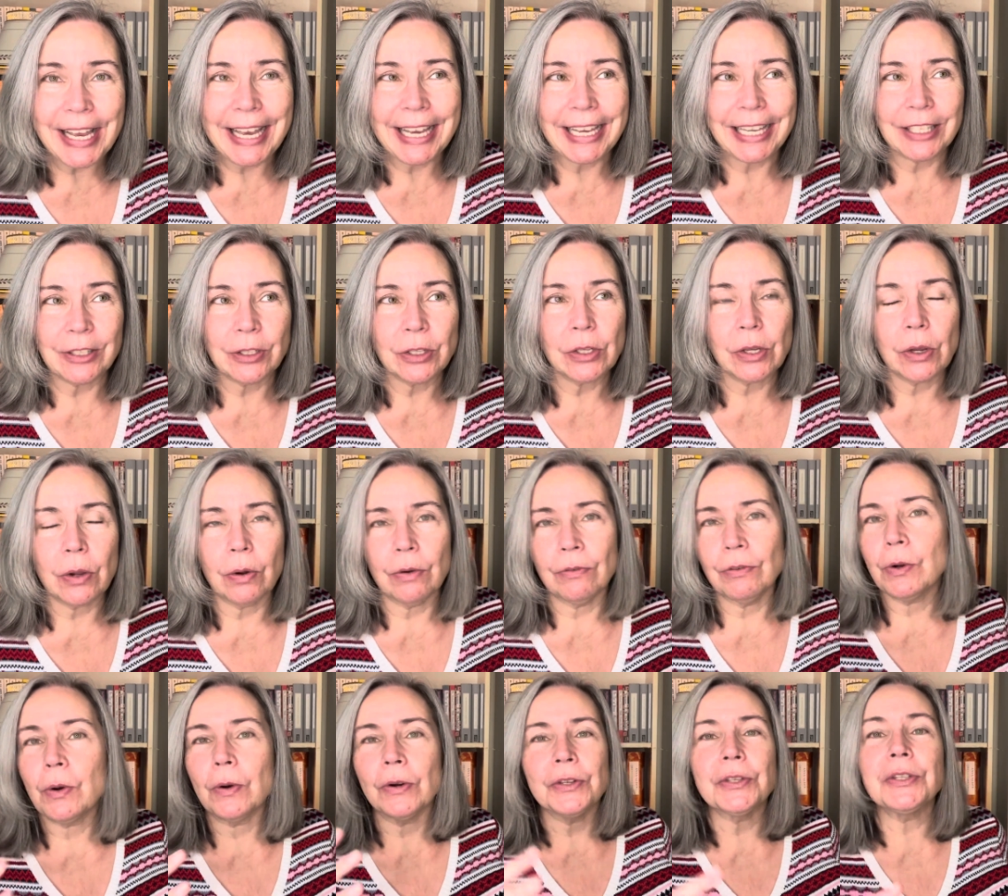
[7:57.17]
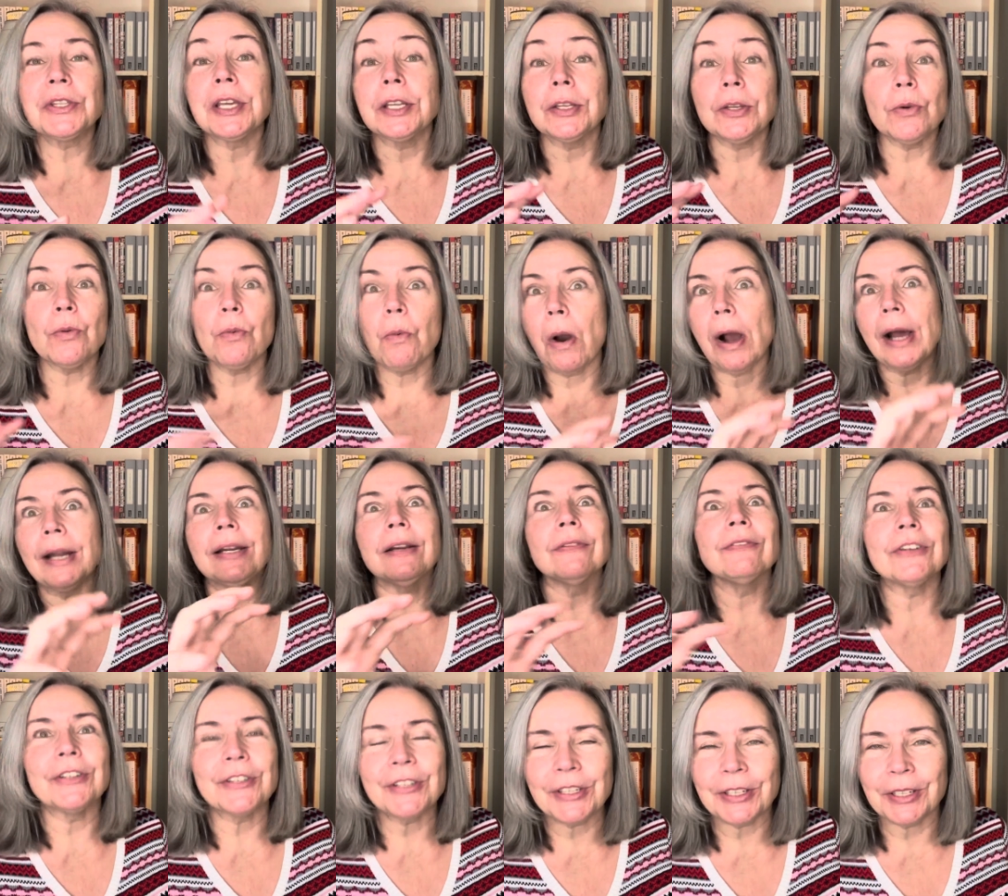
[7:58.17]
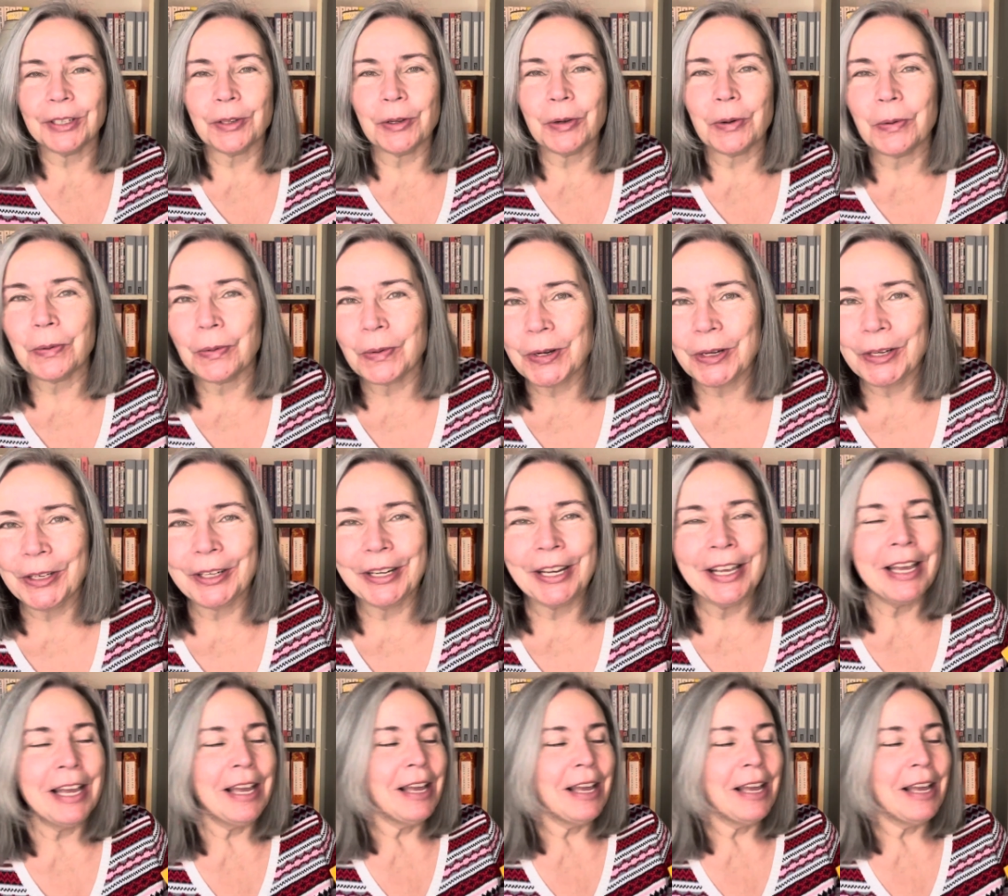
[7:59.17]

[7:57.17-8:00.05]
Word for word: And so, of course, then you want every single one.